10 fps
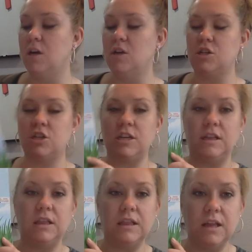She
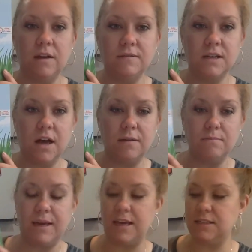loves cut and
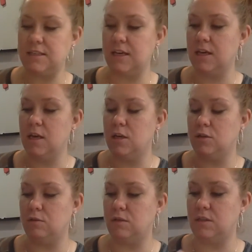pasting,
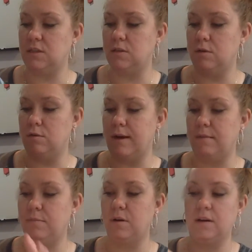so this is a
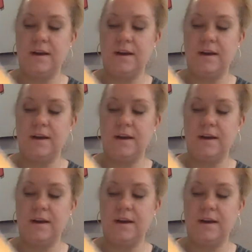great book.